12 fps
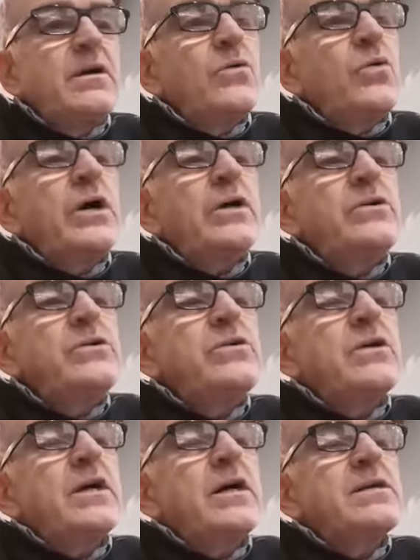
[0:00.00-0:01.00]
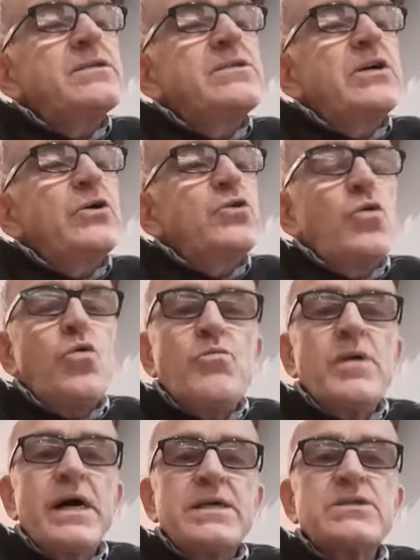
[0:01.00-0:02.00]
Why are you cast down, O
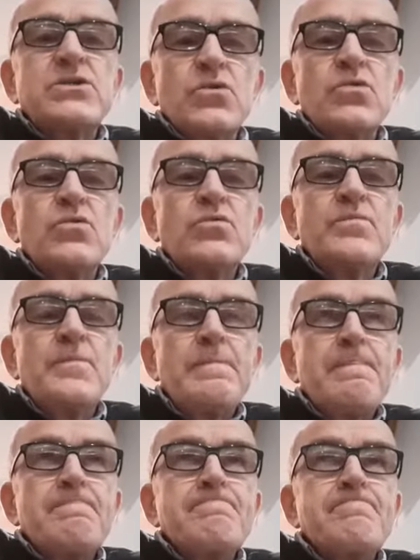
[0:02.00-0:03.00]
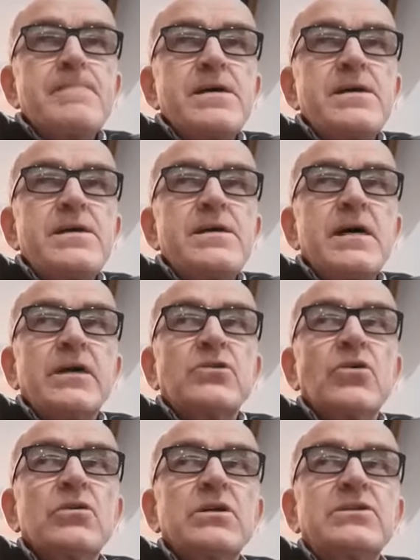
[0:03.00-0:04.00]
my soul? He
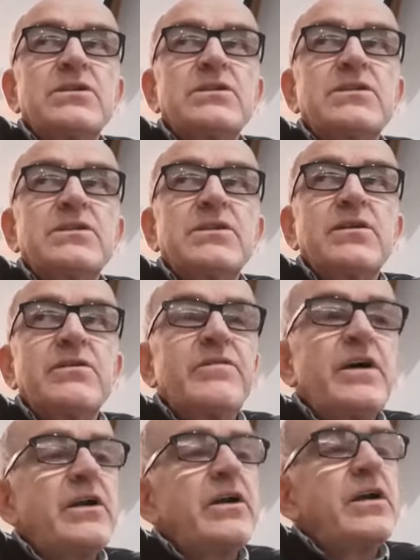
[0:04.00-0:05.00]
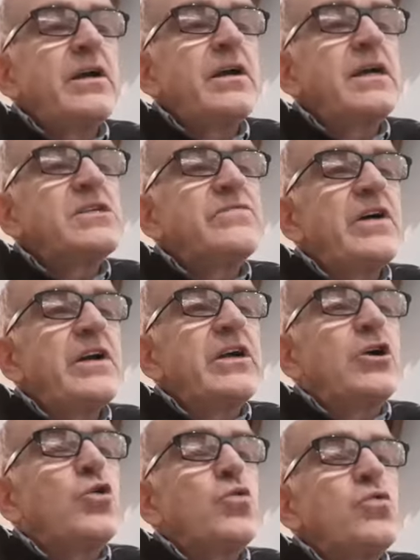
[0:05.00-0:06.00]
acknowledges to the his very
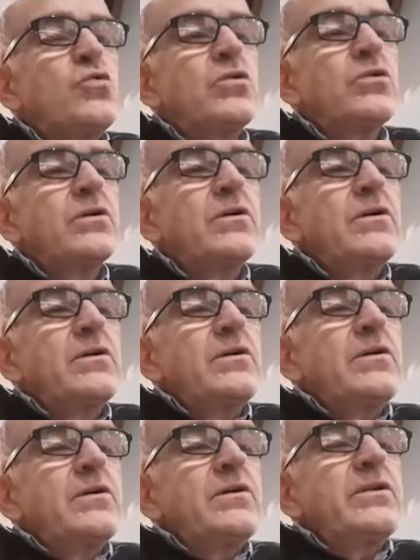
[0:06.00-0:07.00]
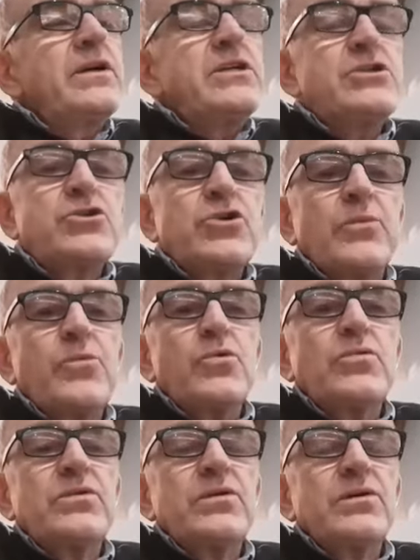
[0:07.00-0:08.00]
core that he's
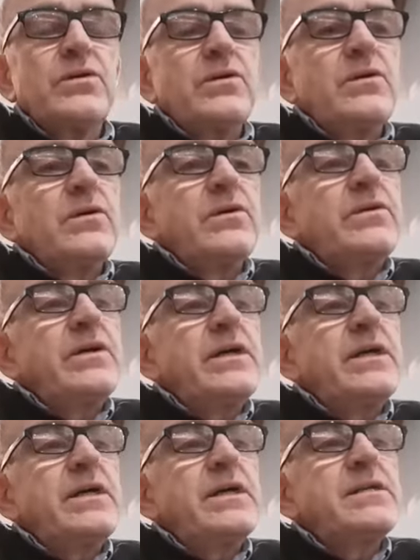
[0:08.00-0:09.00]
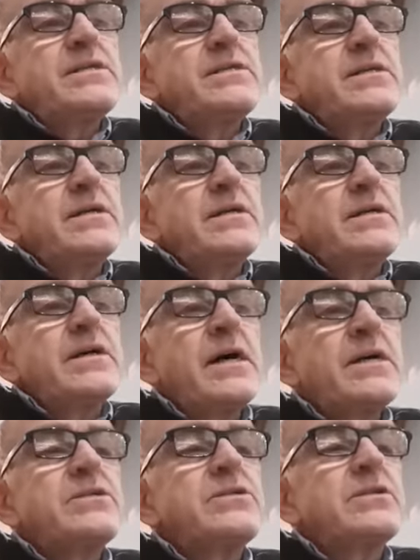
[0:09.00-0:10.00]
troubled, that he is
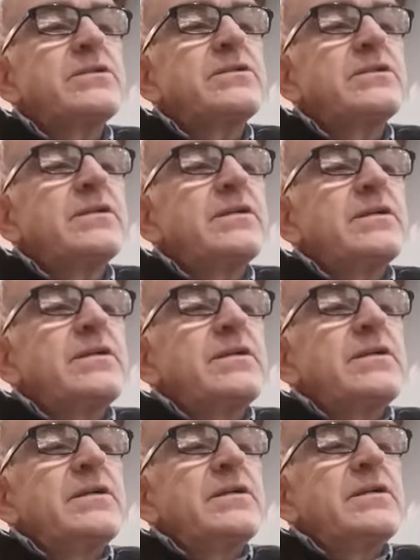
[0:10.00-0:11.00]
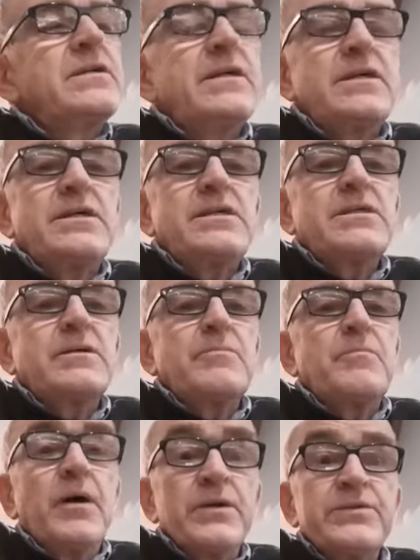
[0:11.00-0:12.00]
anxious, that he's
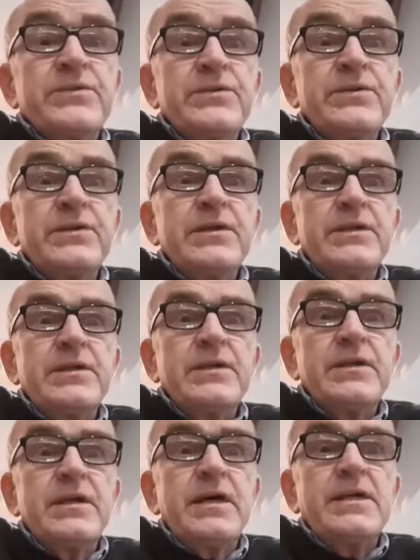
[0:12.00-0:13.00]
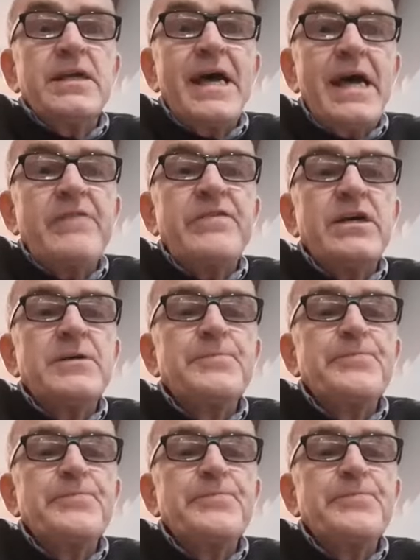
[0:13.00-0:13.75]
burdened and heavy.